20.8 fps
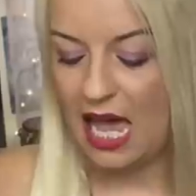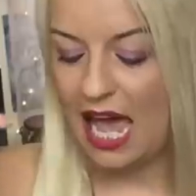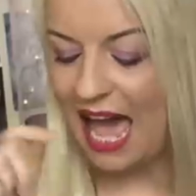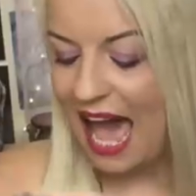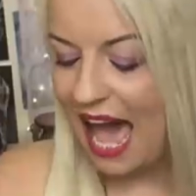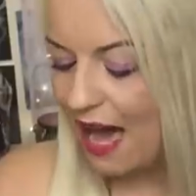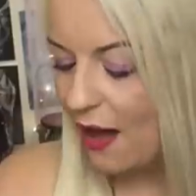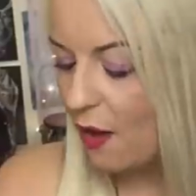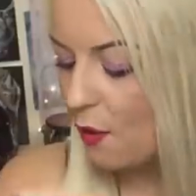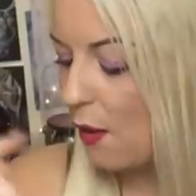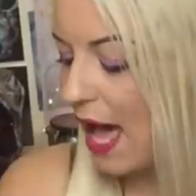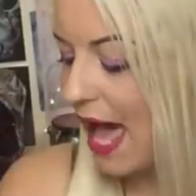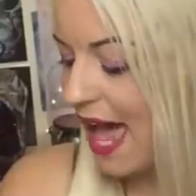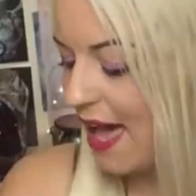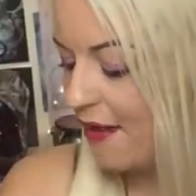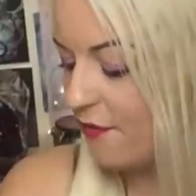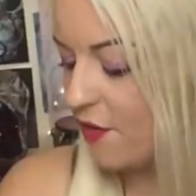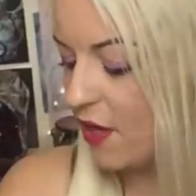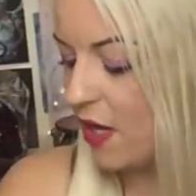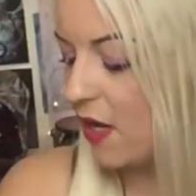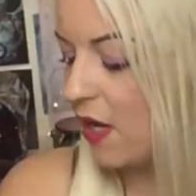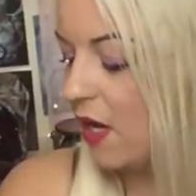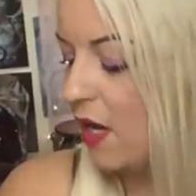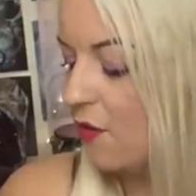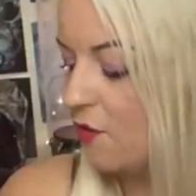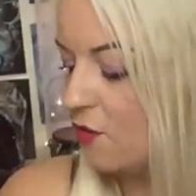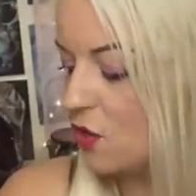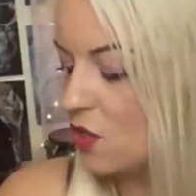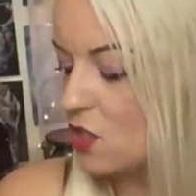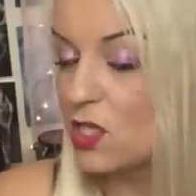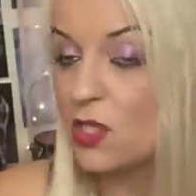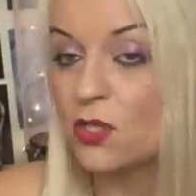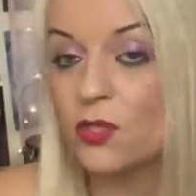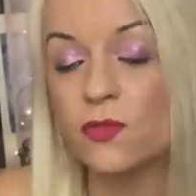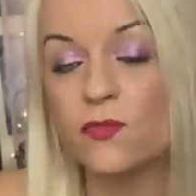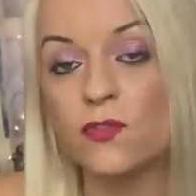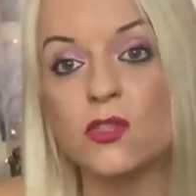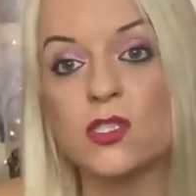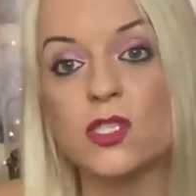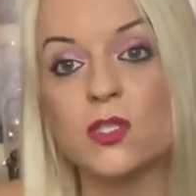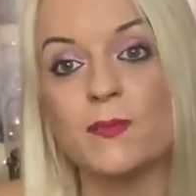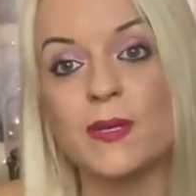However, for the two of
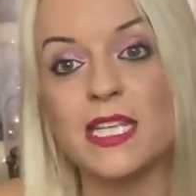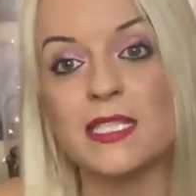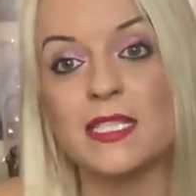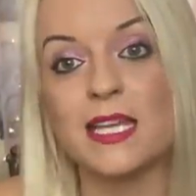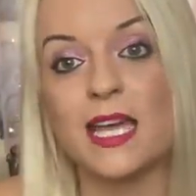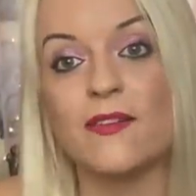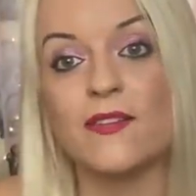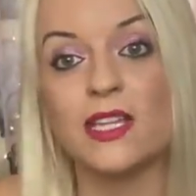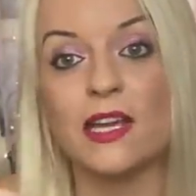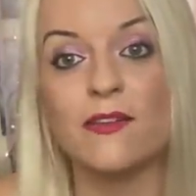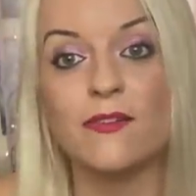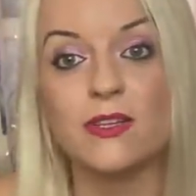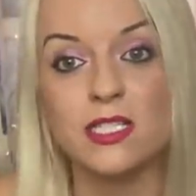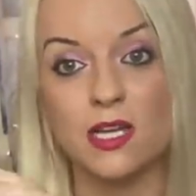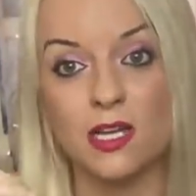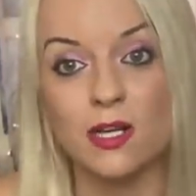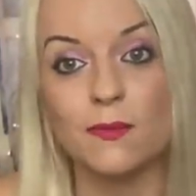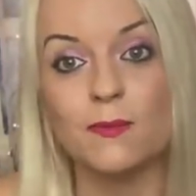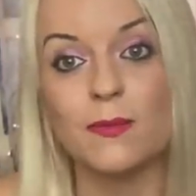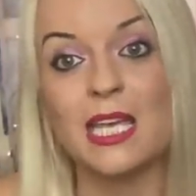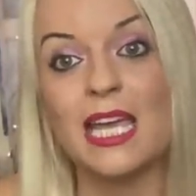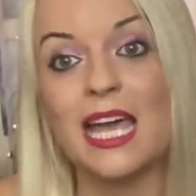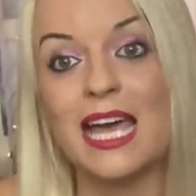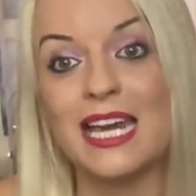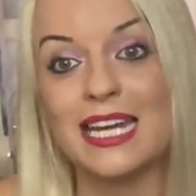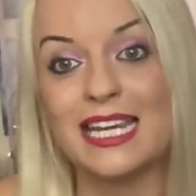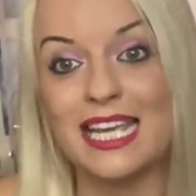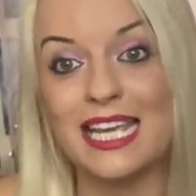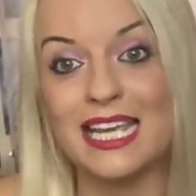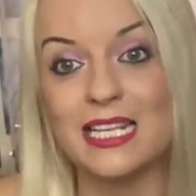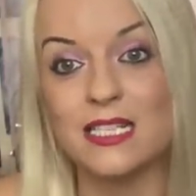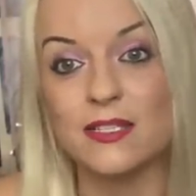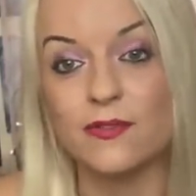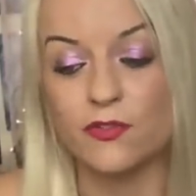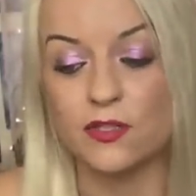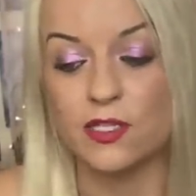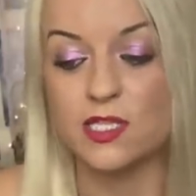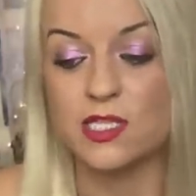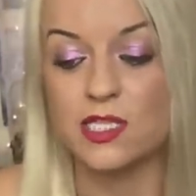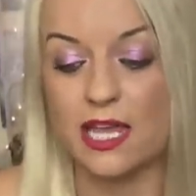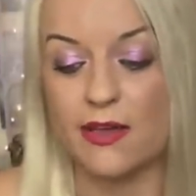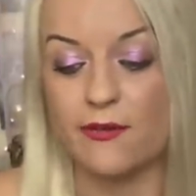you to be together, there is going to be a need for
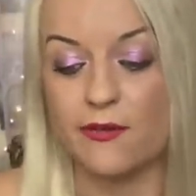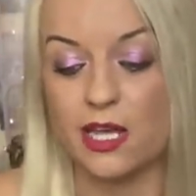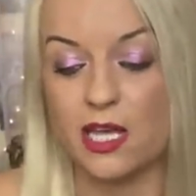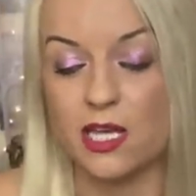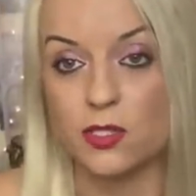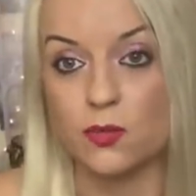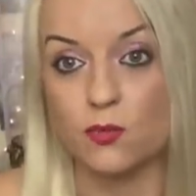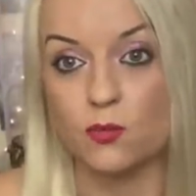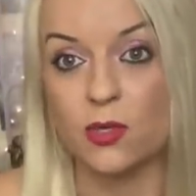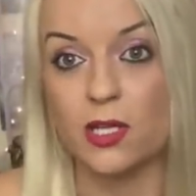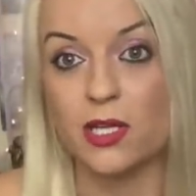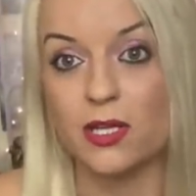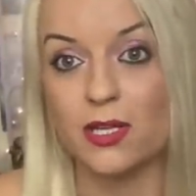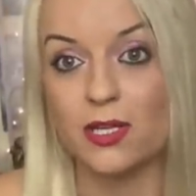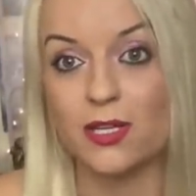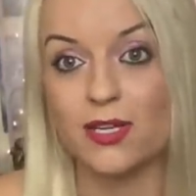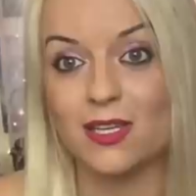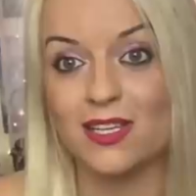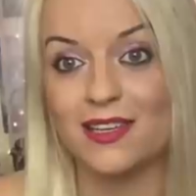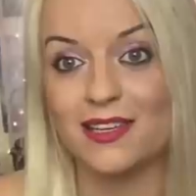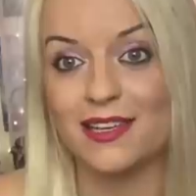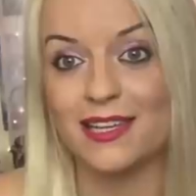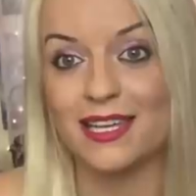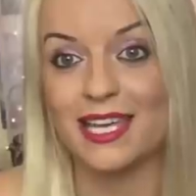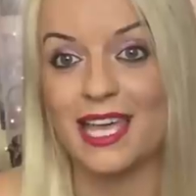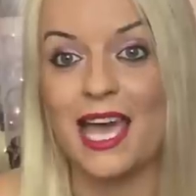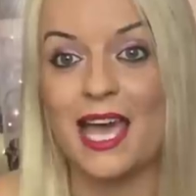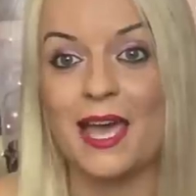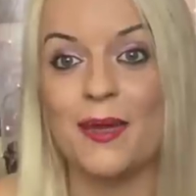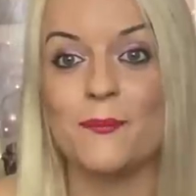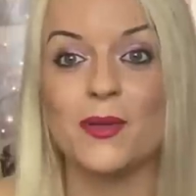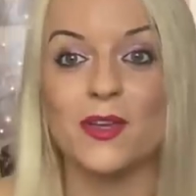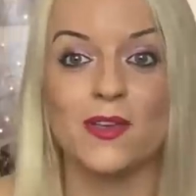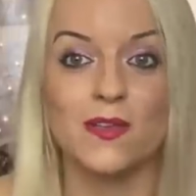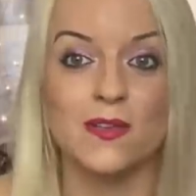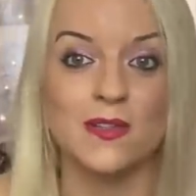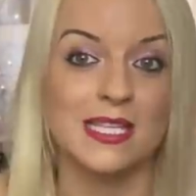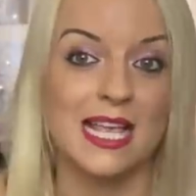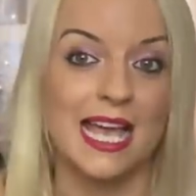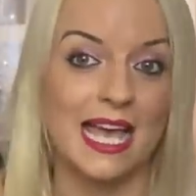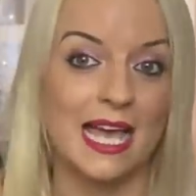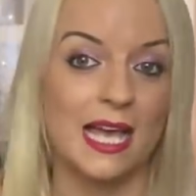serious work okay
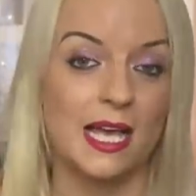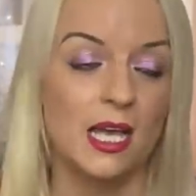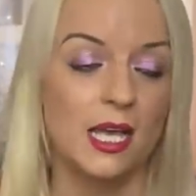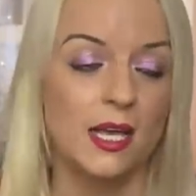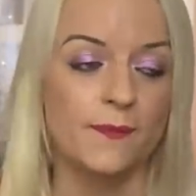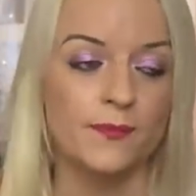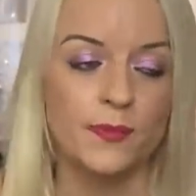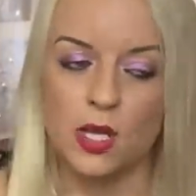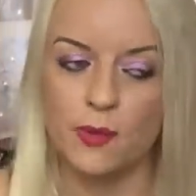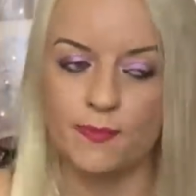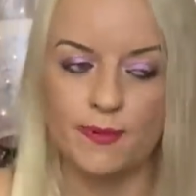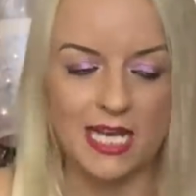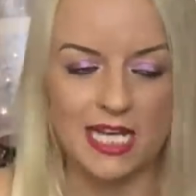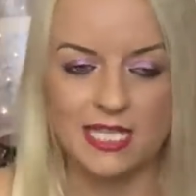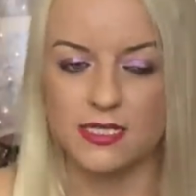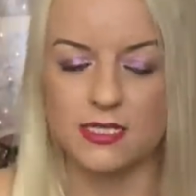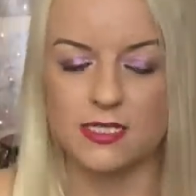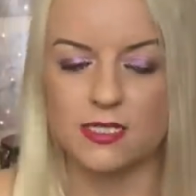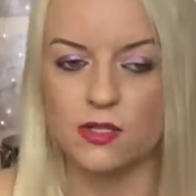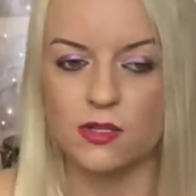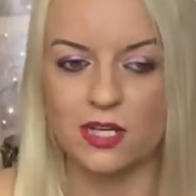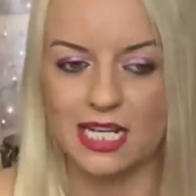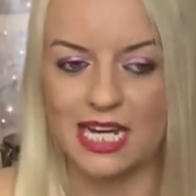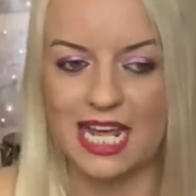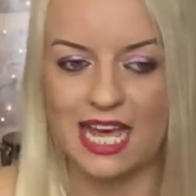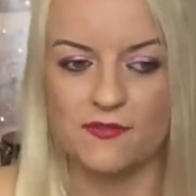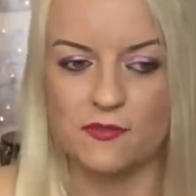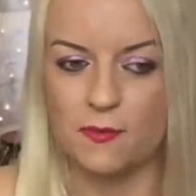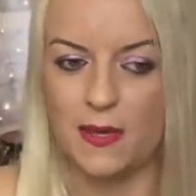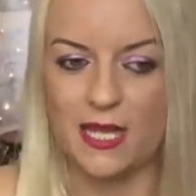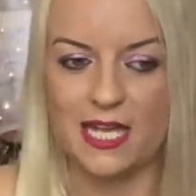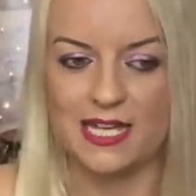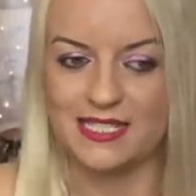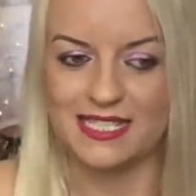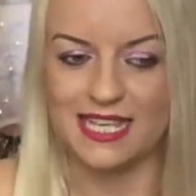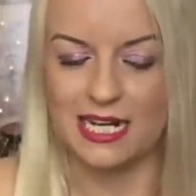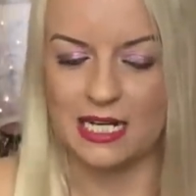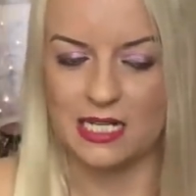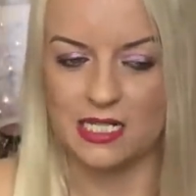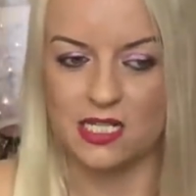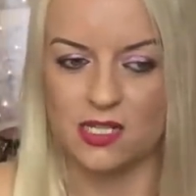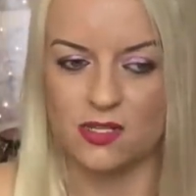because they're your person's not going to have a
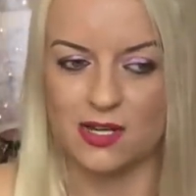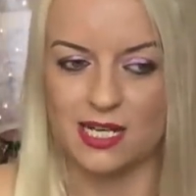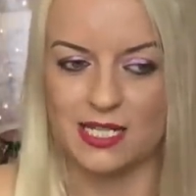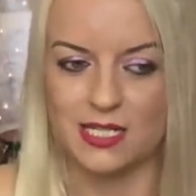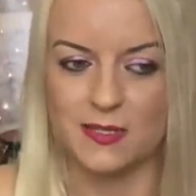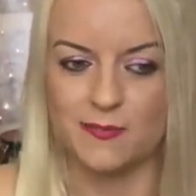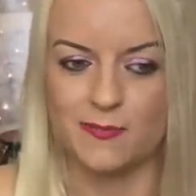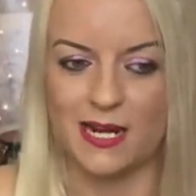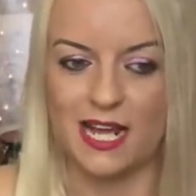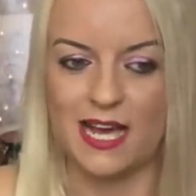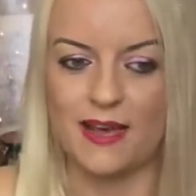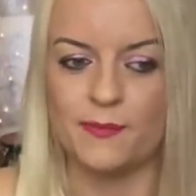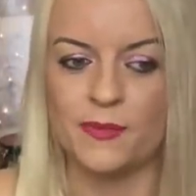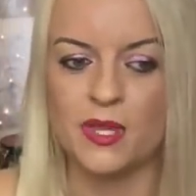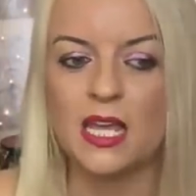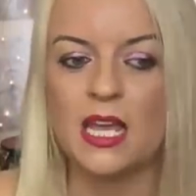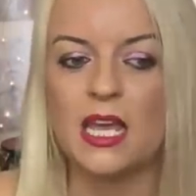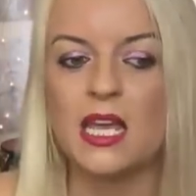personality transplant